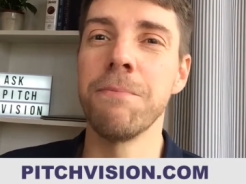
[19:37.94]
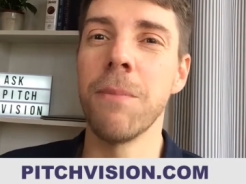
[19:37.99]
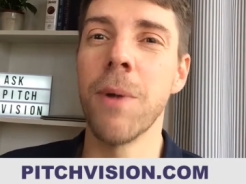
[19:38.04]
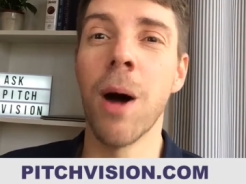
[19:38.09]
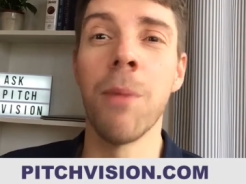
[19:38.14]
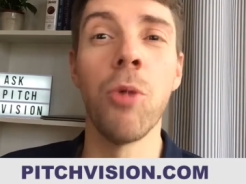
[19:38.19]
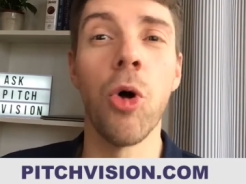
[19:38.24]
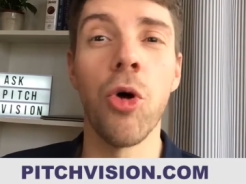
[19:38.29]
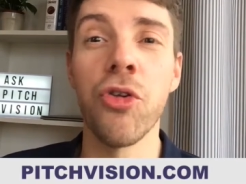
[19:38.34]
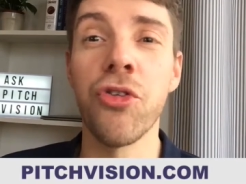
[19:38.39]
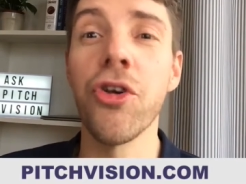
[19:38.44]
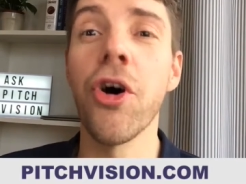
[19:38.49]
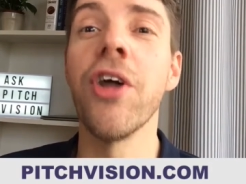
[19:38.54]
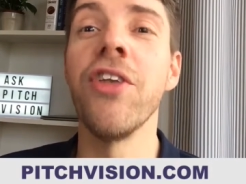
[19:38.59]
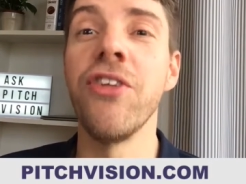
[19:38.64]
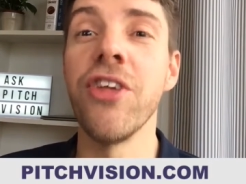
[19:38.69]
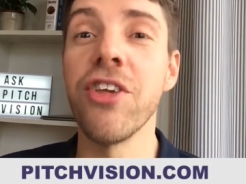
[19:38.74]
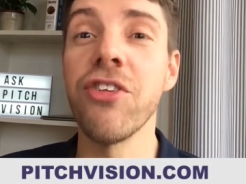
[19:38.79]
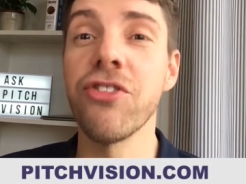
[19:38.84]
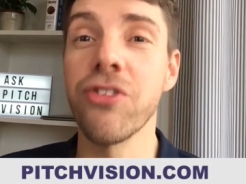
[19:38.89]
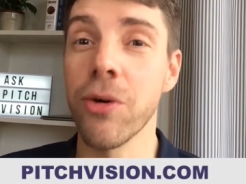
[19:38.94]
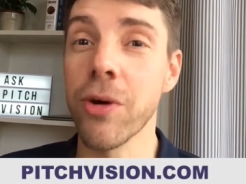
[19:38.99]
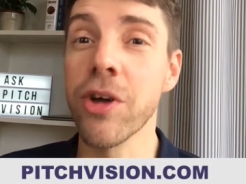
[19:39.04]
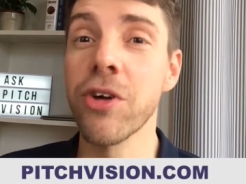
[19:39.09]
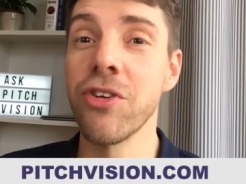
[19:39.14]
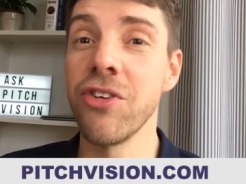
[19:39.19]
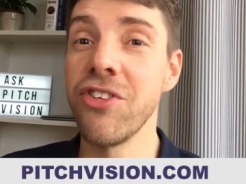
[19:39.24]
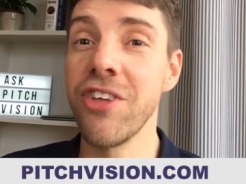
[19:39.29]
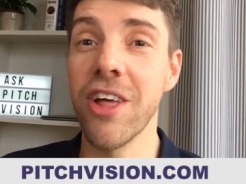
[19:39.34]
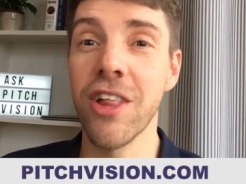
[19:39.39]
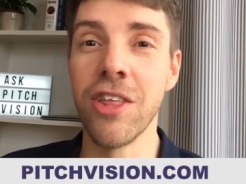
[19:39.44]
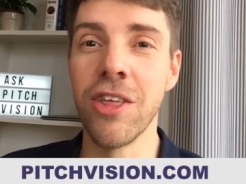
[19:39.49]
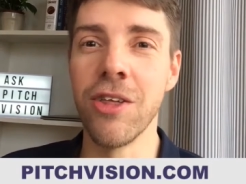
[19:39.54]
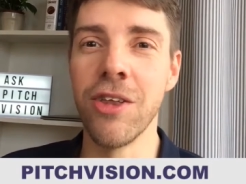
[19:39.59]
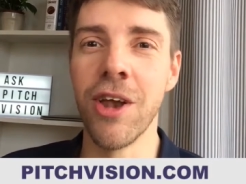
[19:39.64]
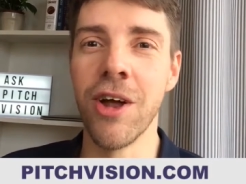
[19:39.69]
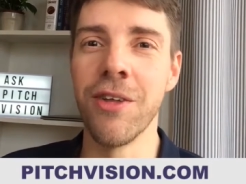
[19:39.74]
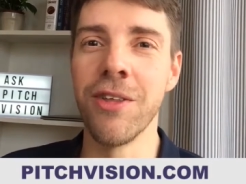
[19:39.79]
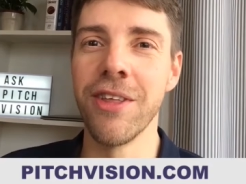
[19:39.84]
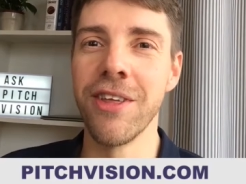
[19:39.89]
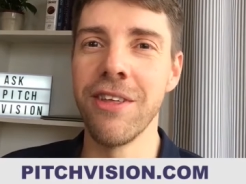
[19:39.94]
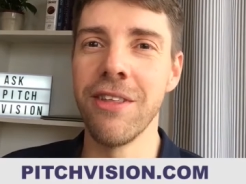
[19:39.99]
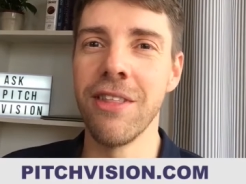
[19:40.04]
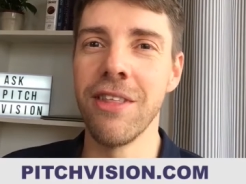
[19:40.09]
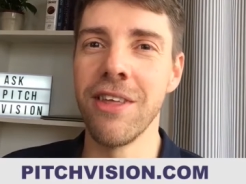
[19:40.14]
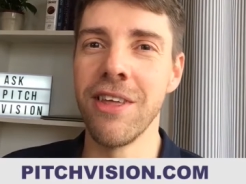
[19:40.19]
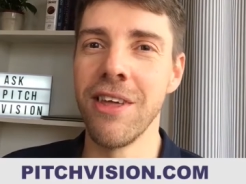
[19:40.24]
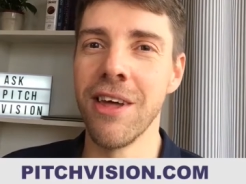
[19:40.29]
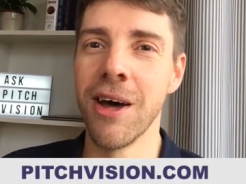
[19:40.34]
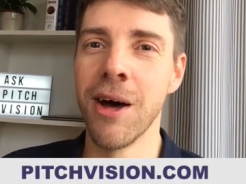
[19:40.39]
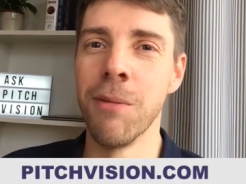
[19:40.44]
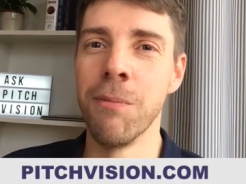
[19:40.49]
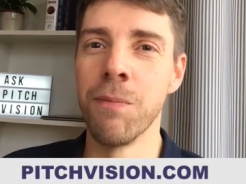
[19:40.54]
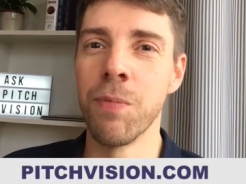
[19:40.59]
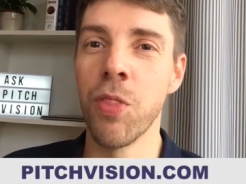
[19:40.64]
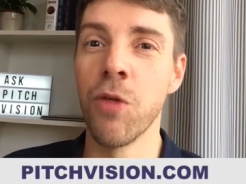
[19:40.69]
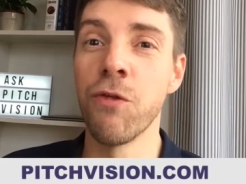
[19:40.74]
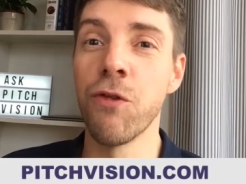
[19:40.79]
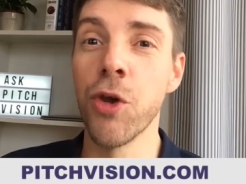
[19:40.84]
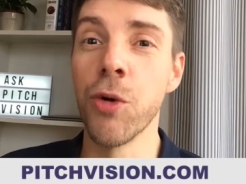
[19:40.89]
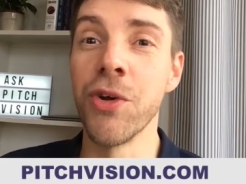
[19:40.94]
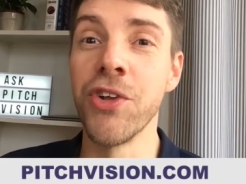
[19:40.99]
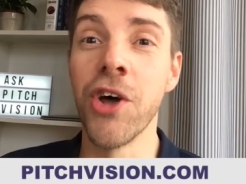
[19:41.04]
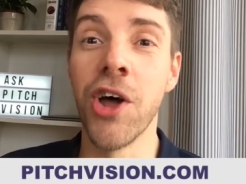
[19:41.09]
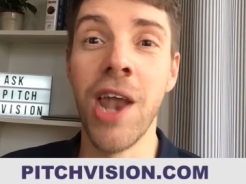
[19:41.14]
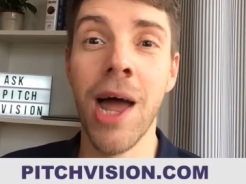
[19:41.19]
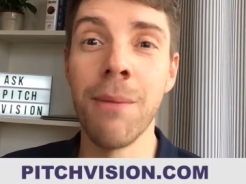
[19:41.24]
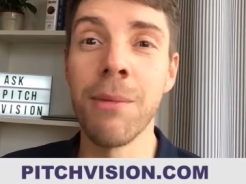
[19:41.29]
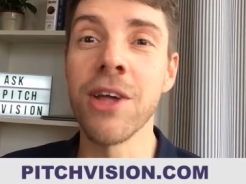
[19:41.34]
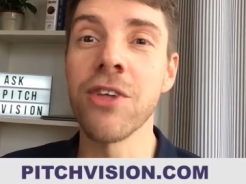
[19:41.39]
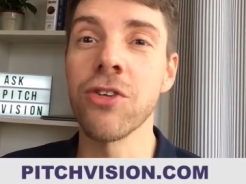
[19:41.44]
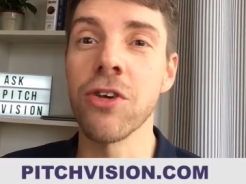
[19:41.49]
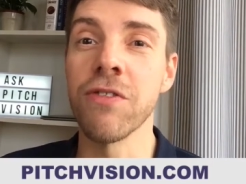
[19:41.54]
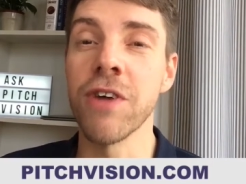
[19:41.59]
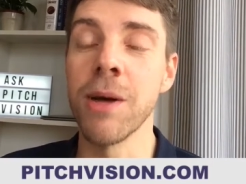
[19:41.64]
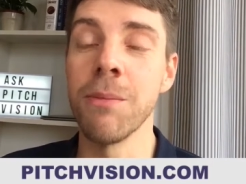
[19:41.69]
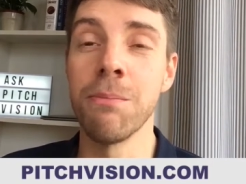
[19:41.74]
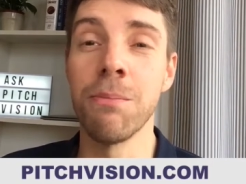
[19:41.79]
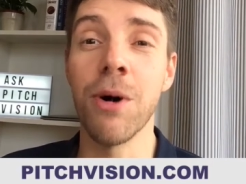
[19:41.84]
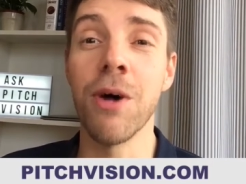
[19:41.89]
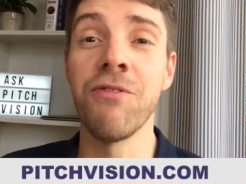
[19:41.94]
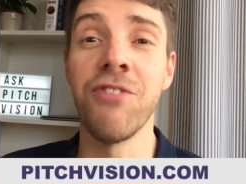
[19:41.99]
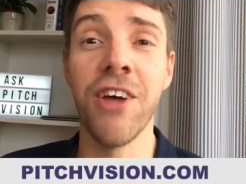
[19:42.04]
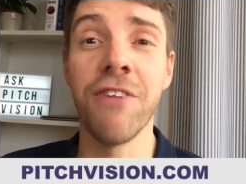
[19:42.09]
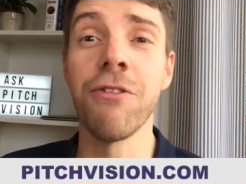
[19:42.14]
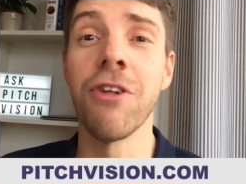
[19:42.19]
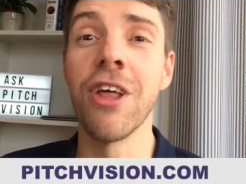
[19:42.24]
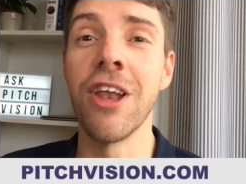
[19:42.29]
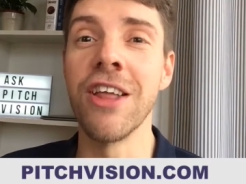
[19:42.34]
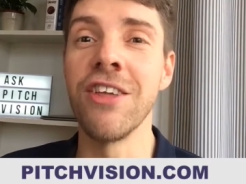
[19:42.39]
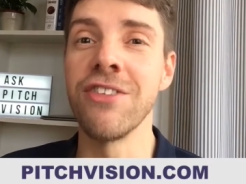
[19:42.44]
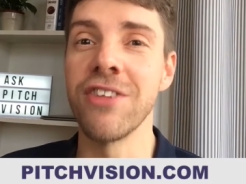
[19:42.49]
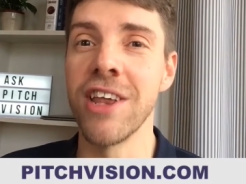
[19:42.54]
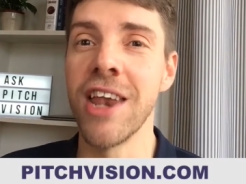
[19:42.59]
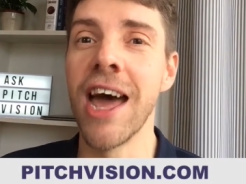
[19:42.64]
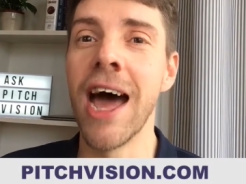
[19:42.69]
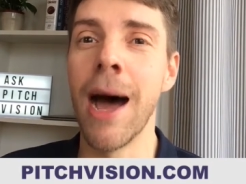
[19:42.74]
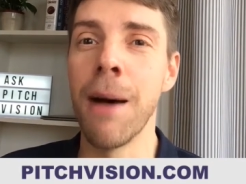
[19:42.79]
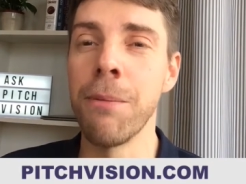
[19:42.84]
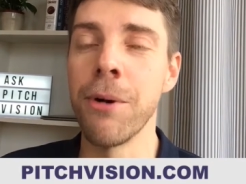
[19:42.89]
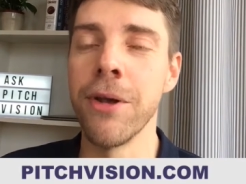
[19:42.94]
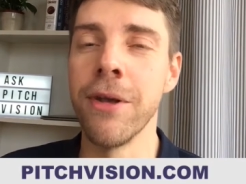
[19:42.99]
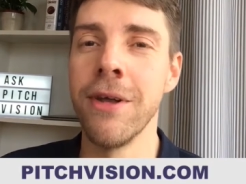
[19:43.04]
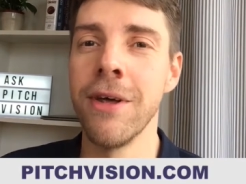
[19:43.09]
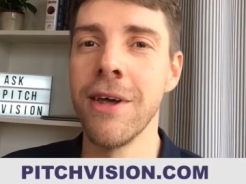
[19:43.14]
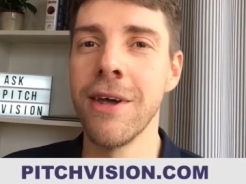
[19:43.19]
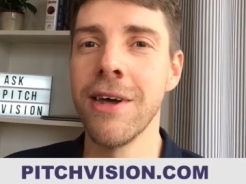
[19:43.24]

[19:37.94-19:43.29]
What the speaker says: I'm not a scientist, so I couldn't tell you, the fluid dynamics of it, but I've definitely seen it happen.